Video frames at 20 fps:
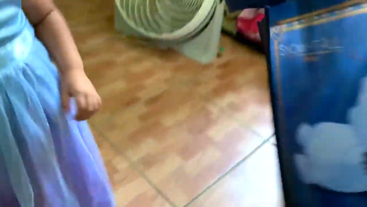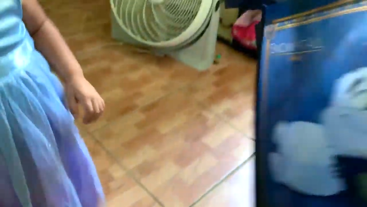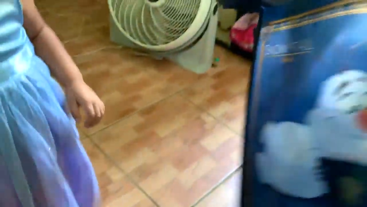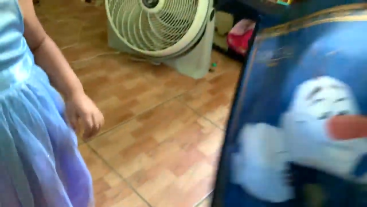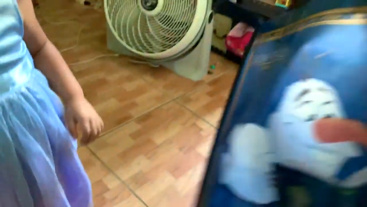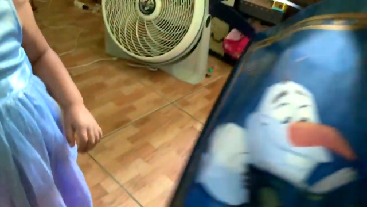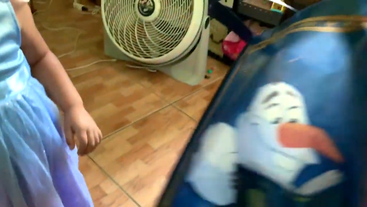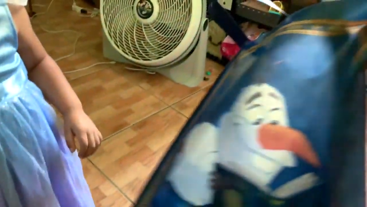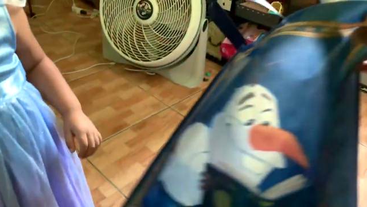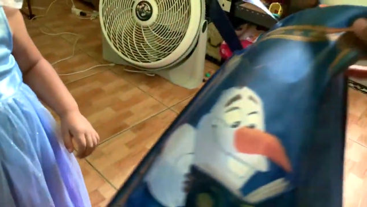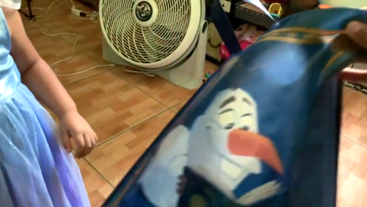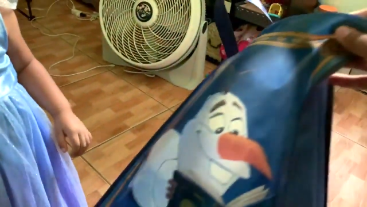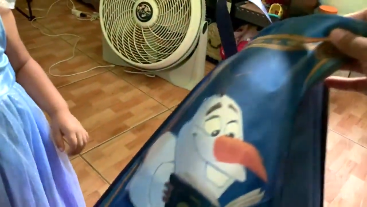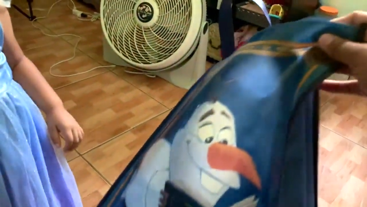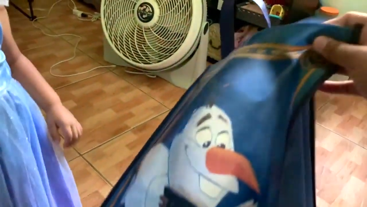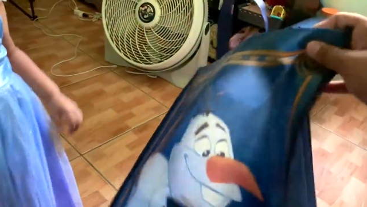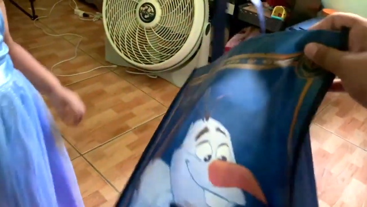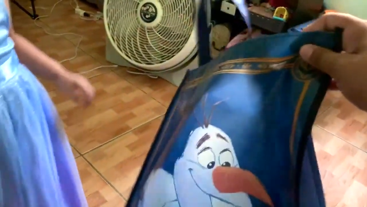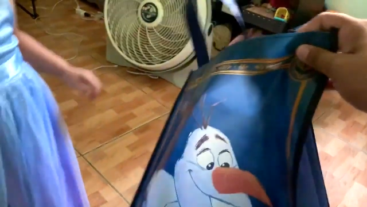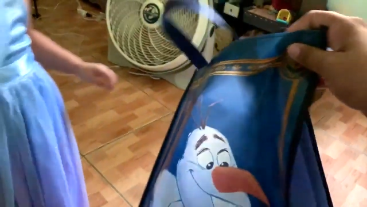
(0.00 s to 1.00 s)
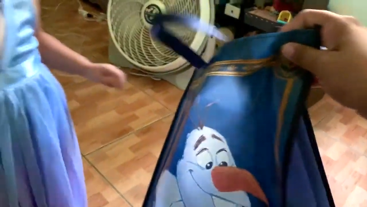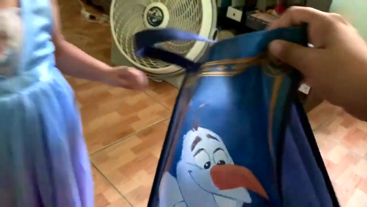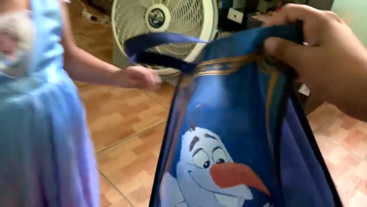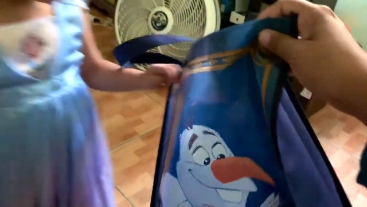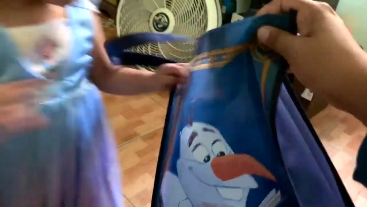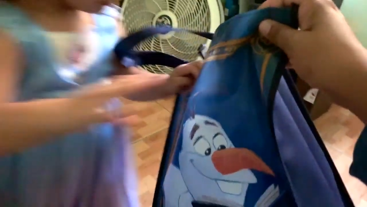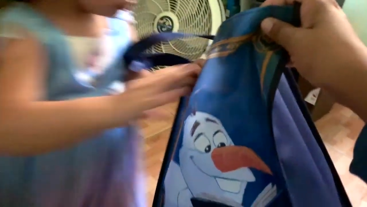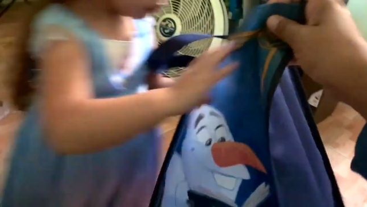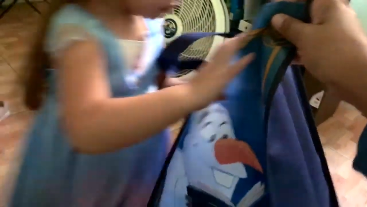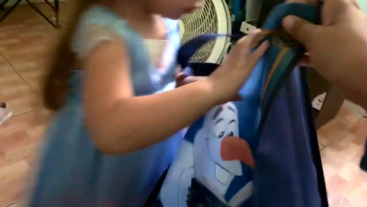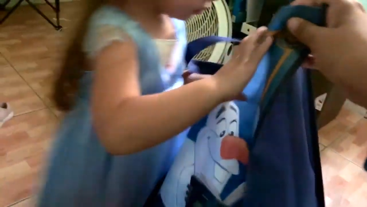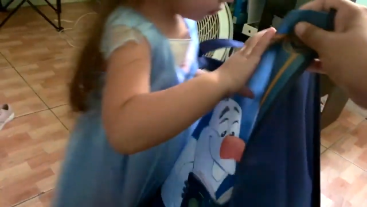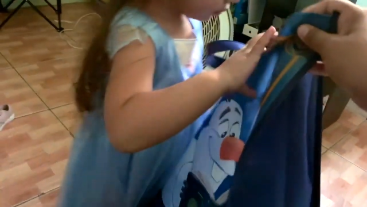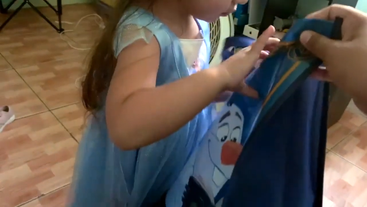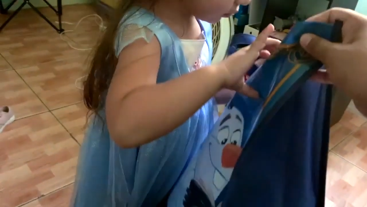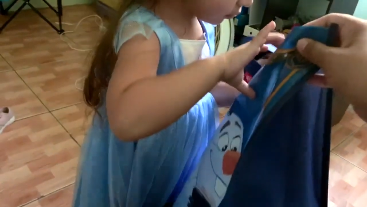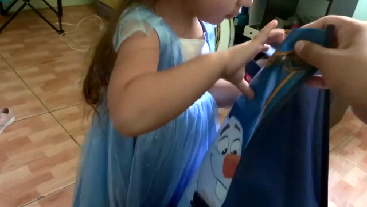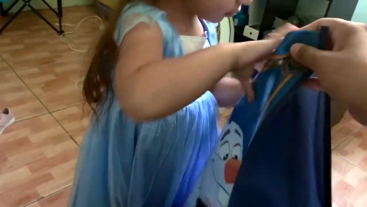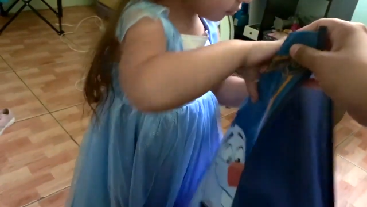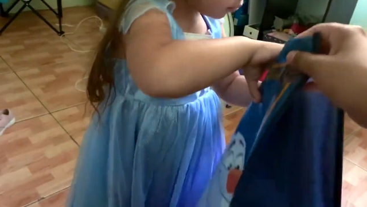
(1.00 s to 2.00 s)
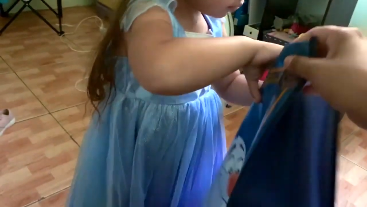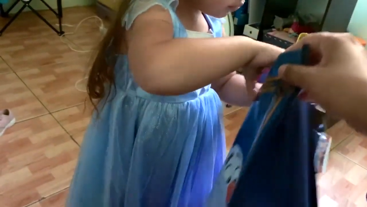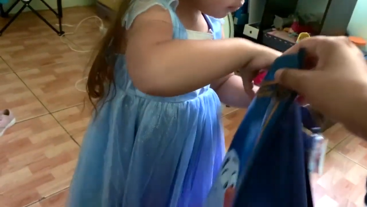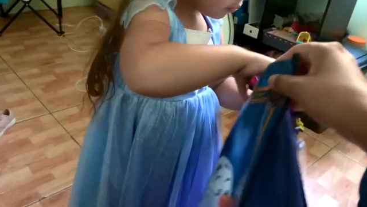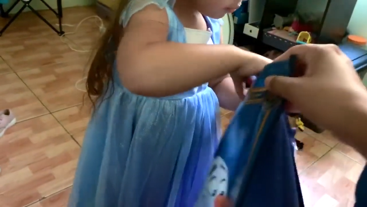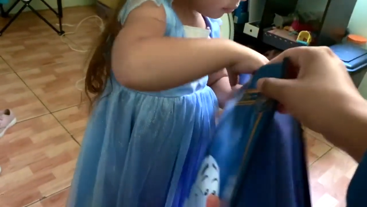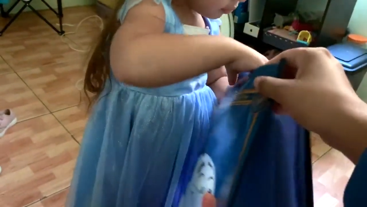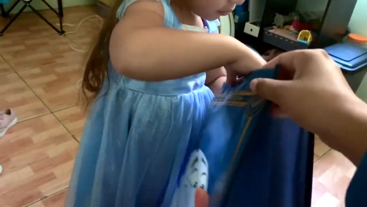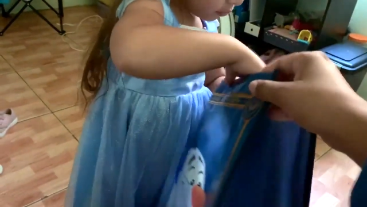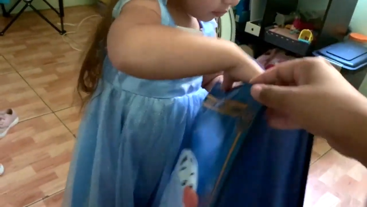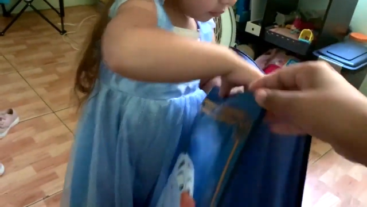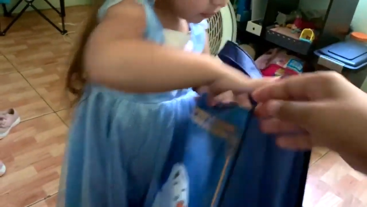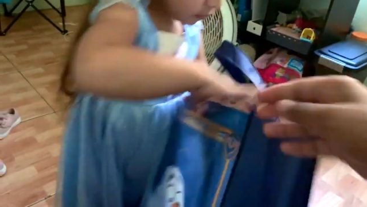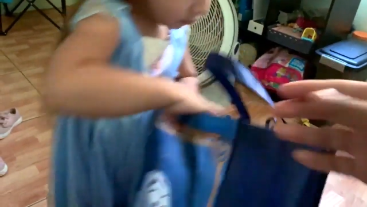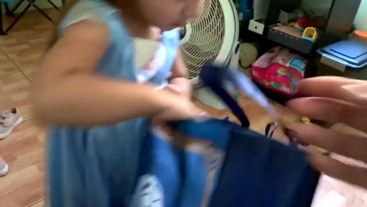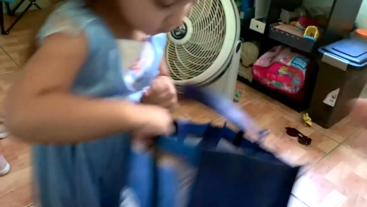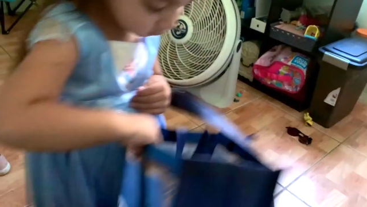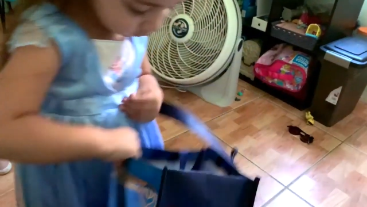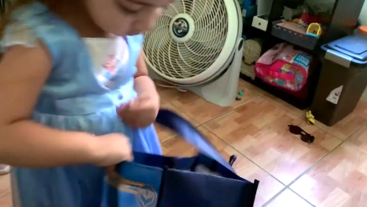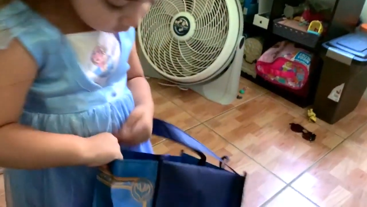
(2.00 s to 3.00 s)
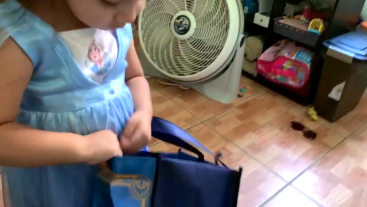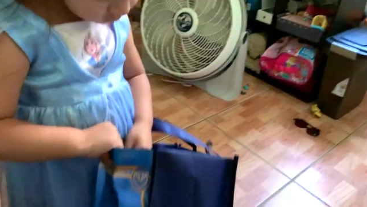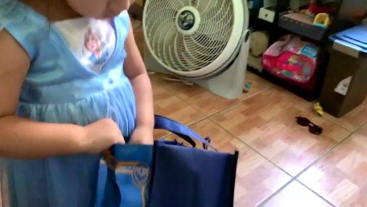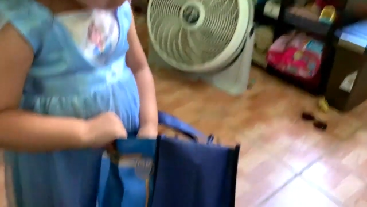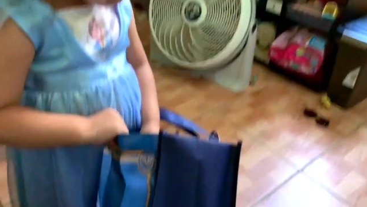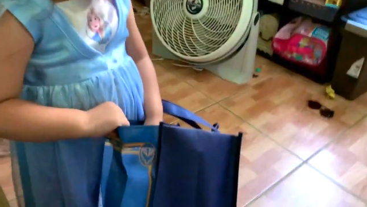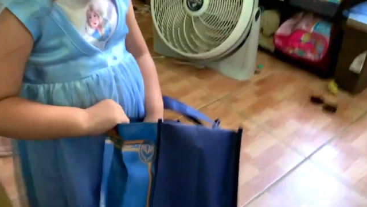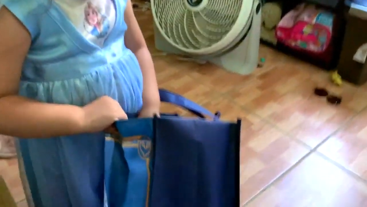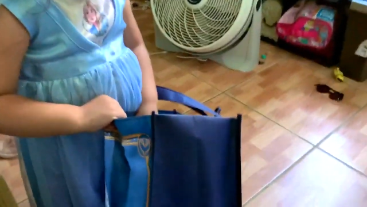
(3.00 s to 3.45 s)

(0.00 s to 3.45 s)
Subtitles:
No face is visible, so there are no lips to read.